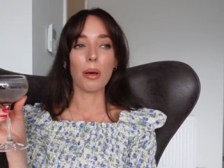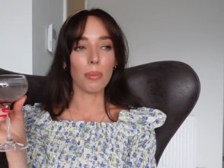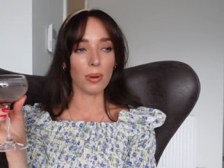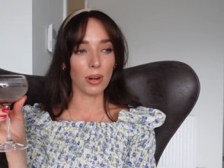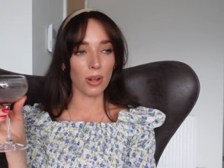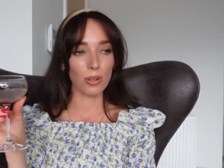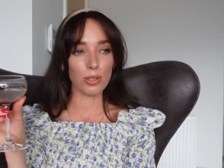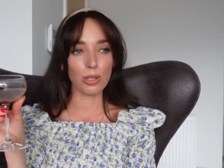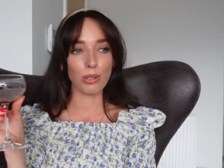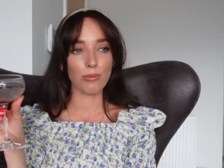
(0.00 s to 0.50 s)
but
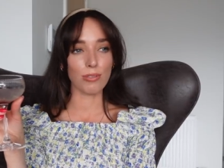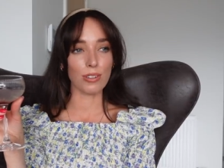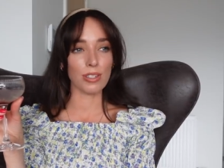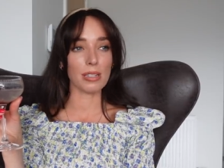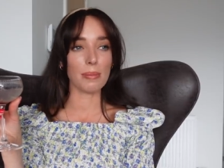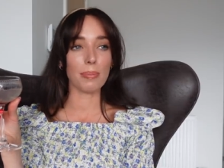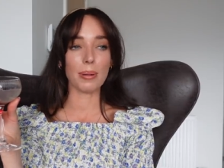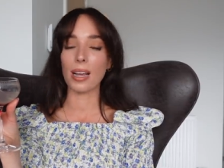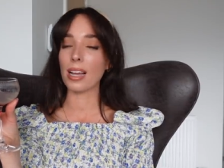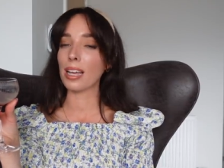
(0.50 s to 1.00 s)
also for
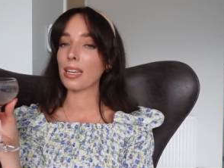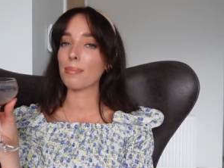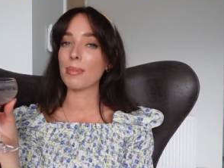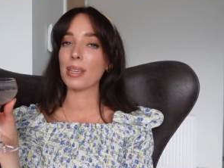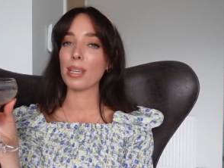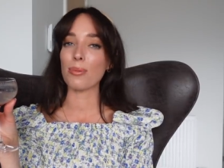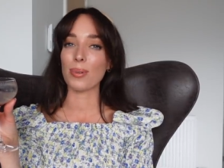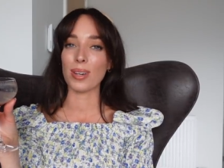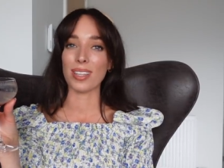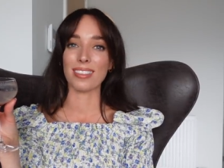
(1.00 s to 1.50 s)
supplying
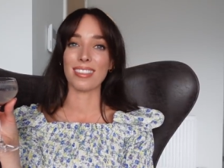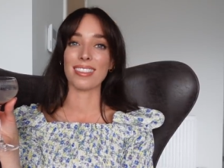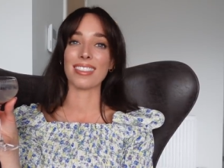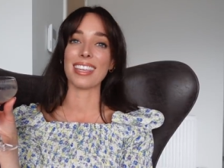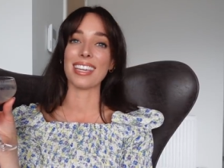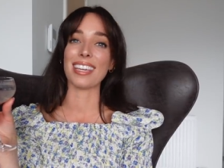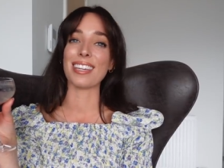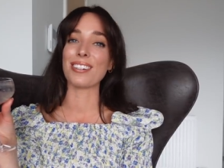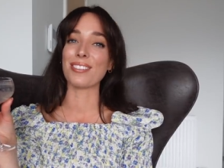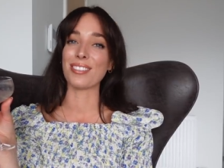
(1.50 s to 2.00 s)
me with
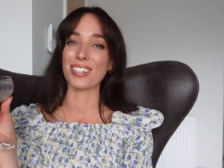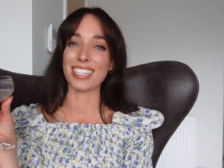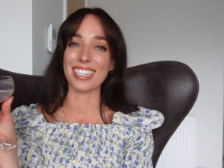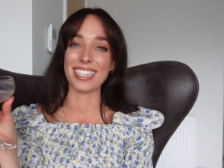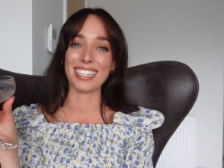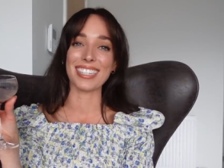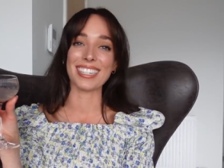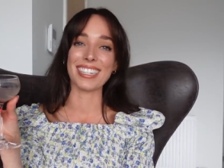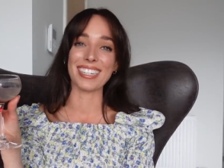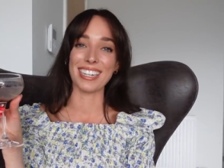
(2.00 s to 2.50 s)
the
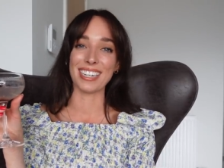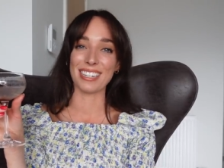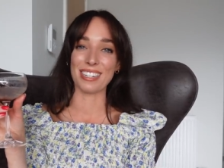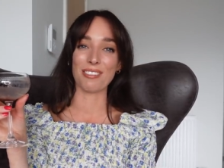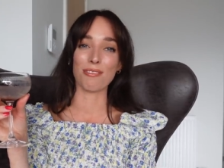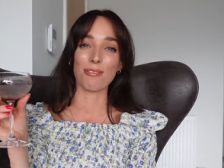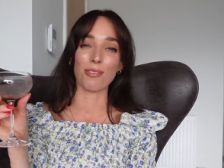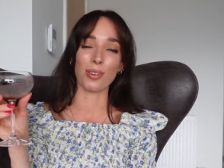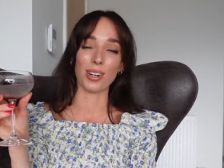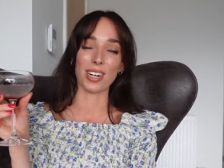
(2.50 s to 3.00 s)
ingredients
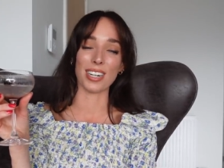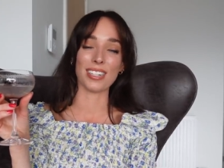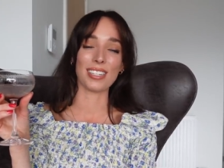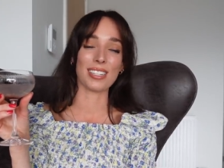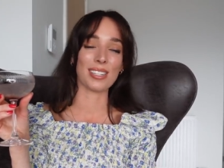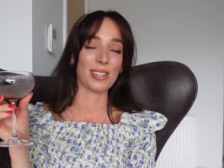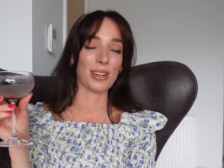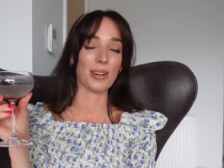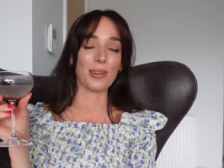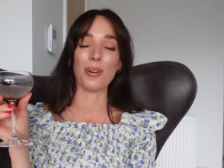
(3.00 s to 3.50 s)
needed for it.
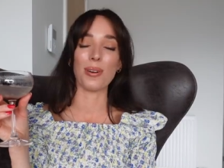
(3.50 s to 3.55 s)
So